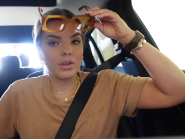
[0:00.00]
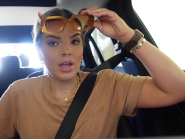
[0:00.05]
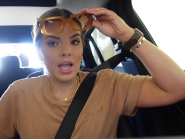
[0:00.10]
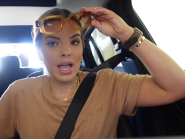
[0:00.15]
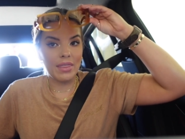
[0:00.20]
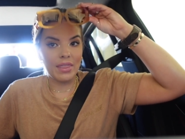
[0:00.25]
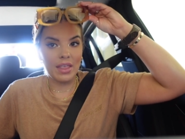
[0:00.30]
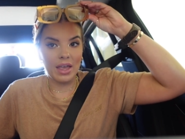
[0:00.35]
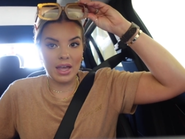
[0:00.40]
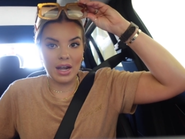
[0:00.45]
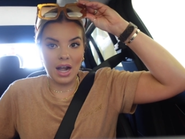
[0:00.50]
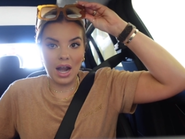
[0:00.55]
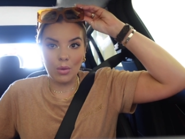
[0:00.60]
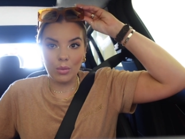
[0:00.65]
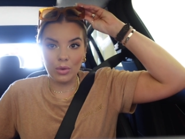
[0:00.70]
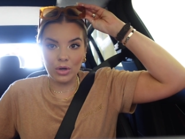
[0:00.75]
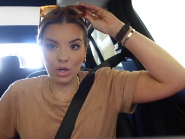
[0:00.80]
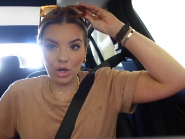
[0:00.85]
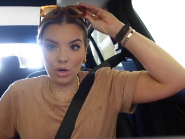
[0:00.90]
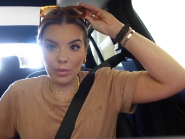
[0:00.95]
And then I
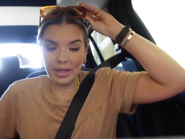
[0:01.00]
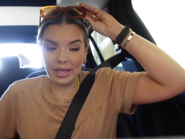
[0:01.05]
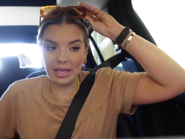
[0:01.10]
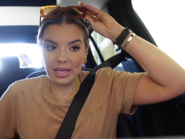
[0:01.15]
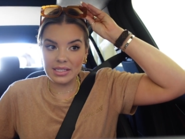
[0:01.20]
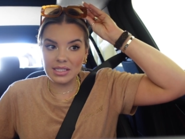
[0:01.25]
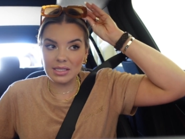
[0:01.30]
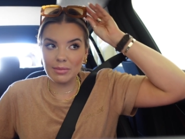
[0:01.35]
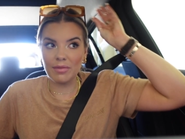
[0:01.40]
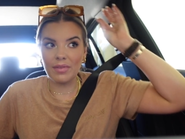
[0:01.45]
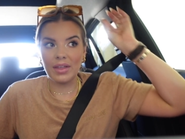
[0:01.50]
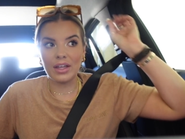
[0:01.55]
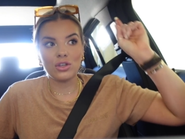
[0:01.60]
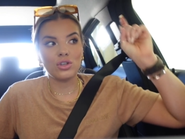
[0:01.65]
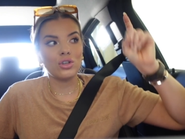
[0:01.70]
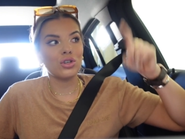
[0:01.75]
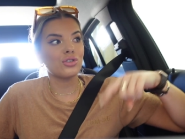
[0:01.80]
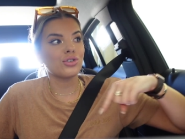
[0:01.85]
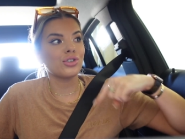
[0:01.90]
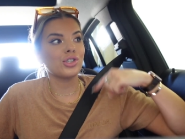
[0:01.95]
want to go and get some of that
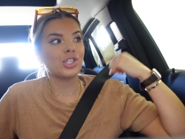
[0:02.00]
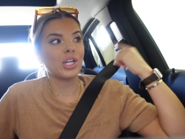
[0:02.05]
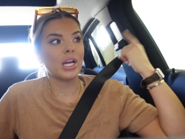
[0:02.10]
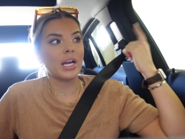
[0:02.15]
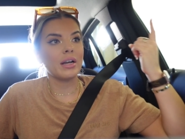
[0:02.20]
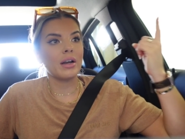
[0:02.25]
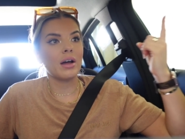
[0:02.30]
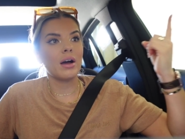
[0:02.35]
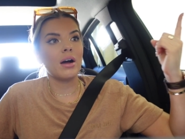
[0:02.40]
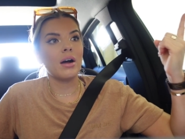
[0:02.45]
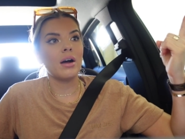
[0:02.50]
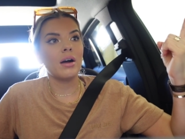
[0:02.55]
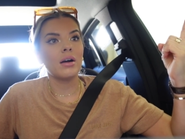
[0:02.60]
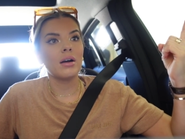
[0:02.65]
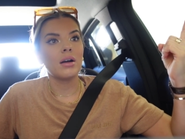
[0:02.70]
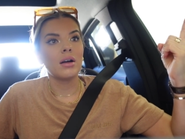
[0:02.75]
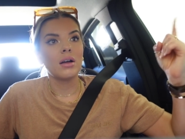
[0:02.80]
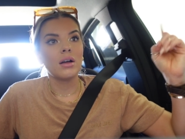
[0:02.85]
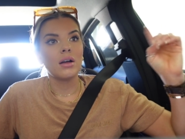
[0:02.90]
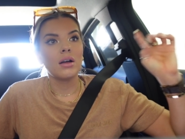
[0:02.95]
Neutrogena
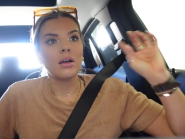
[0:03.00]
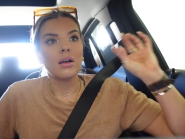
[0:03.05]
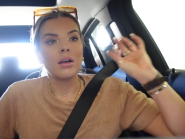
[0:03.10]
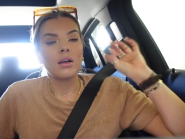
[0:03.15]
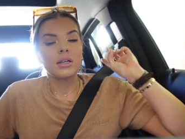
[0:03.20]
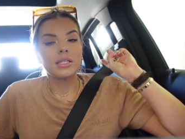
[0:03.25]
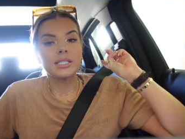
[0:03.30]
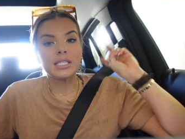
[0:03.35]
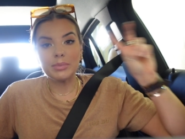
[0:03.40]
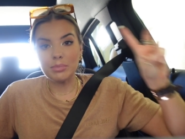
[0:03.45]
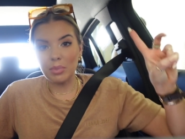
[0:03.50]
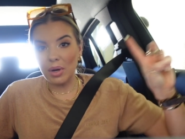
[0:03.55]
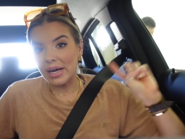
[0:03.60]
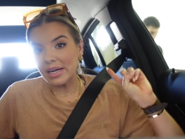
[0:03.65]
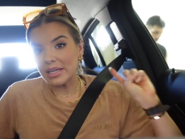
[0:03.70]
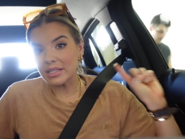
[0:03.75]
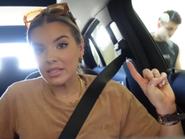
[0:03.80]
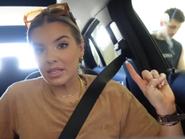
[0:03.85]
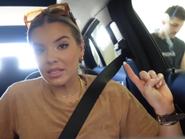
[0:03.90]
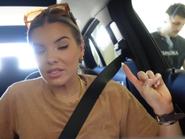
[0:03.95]

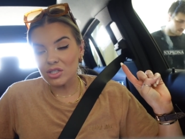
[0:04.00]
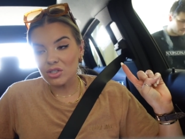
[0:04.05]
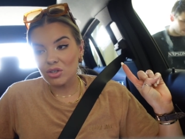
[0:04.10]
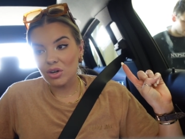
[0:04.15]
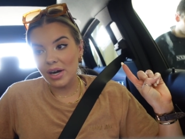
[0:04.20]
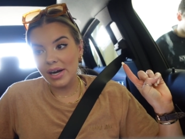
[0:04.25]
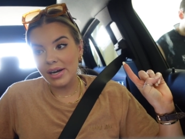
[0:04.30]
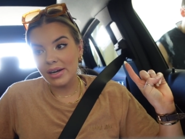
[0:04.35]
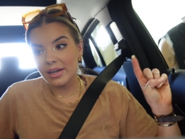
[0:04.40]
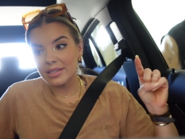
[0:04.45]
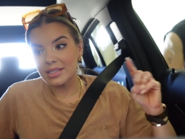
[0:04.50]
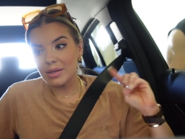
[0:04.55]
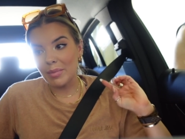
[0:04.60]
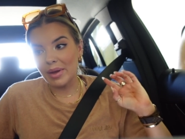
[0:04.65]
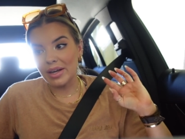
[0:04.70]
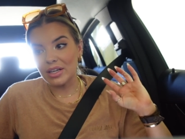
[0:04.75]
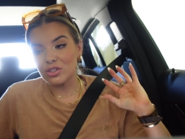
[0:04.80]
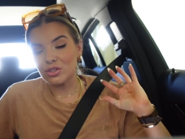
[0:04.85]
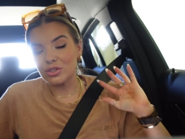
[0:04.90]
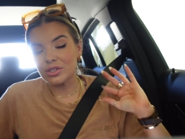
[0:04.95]
spray sunscreen because it
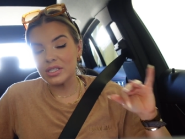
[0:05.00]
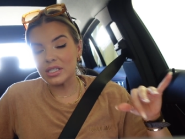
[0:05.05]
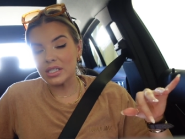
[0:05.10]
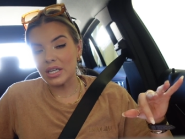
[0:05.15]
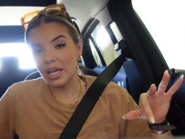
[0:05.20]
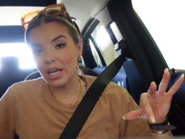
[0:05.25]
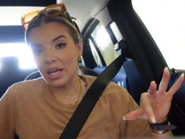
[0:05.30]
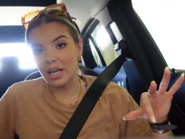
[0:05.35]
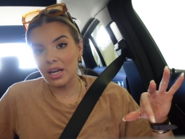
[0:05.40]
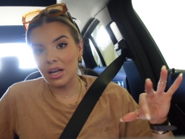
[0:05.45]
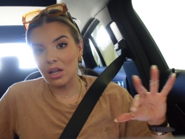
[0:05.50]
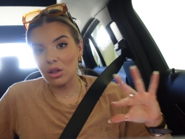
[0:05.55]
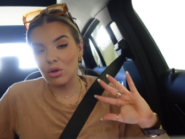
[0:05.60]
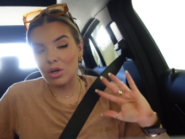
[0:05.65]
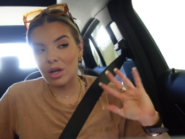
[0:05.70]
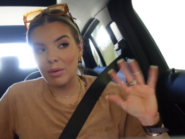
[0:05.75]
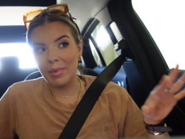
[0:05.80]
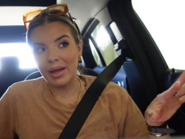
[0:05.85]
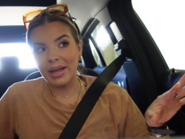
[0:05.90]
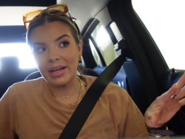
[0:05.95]
makes your skin
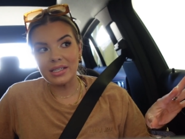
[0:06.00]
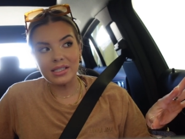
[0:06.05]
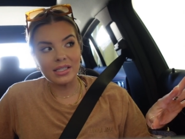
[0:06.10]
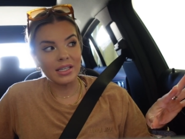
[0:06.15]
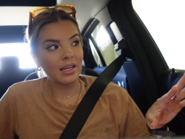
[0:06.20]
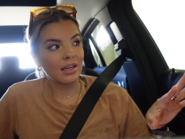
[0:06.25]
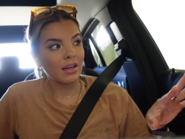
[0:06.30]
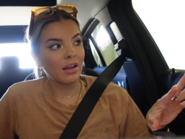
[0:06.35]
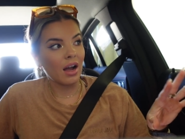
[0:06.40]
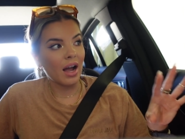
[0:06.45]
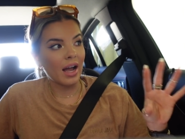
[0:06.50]
look amazing.